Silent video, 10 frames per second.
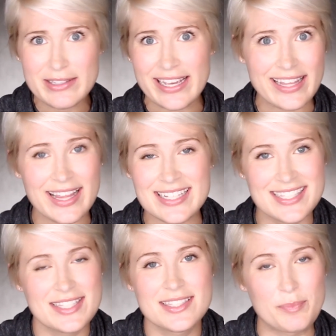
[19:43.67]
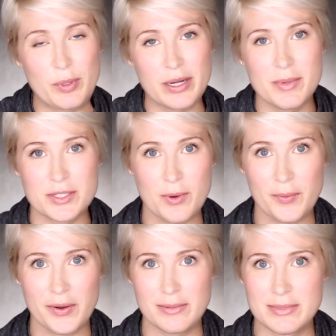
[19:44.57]
Like, that's pretty much what
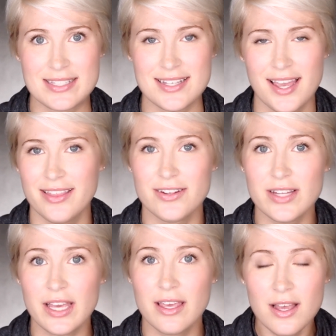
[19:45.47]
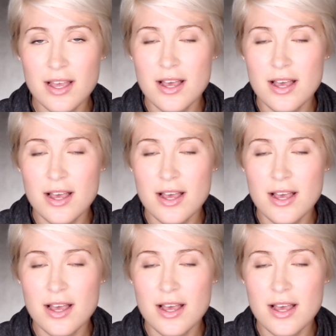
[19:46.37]
we were able to say. And they're like,